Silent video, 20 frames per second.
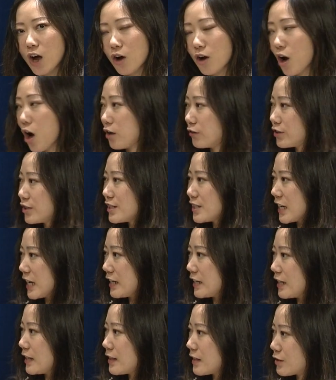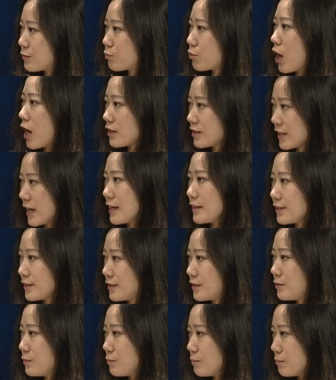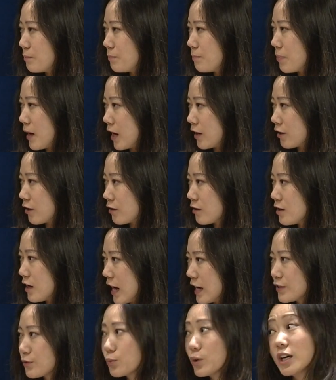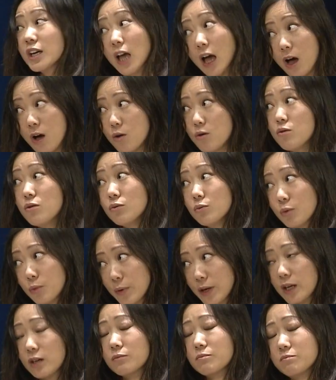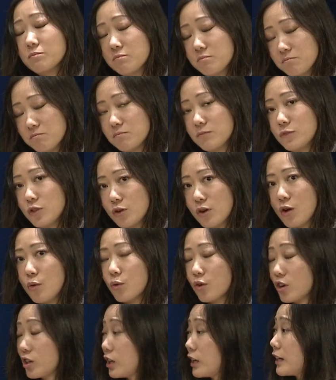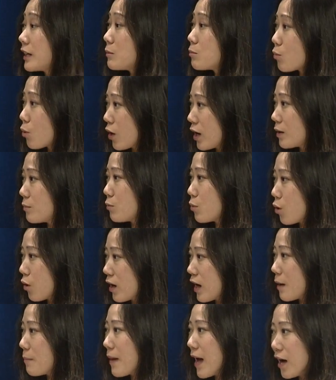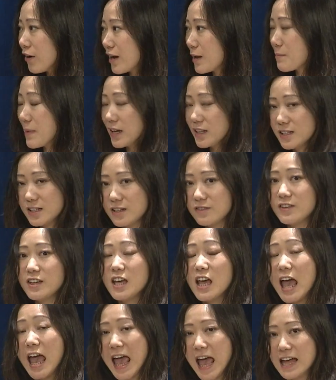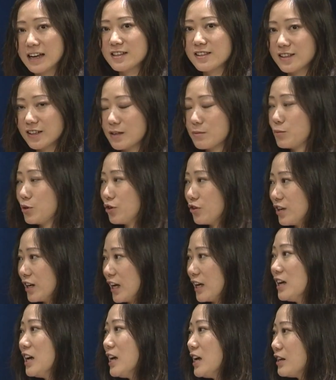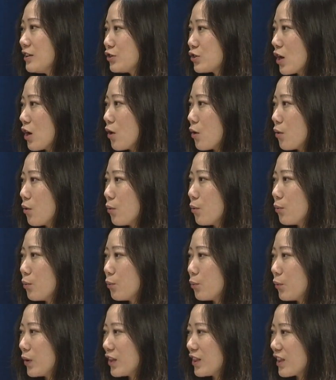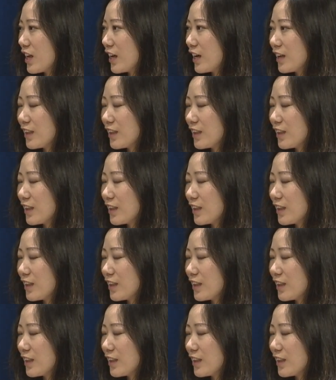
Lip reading: are understanding this process better as we go. We're learning more and more about MATV and the community, so we think